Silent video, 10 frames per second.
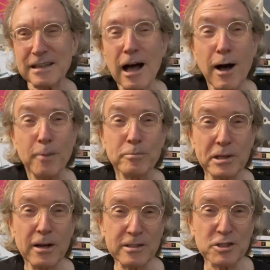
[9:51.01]

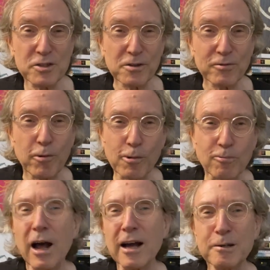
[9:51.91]
ambiance for
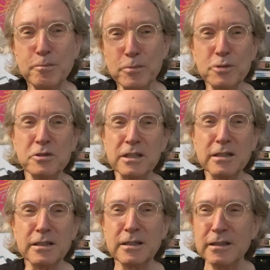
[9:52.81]
rock music.